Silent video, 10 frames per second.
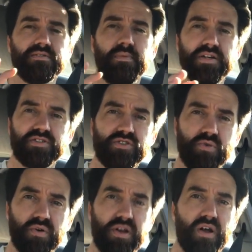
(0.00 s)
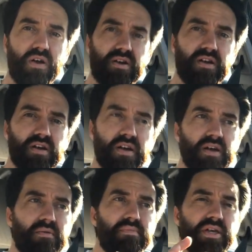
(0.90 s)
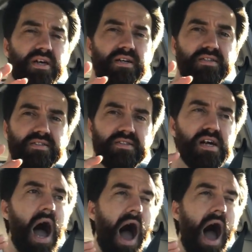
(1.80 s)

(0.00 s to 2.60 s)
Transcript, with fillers: to my story arc because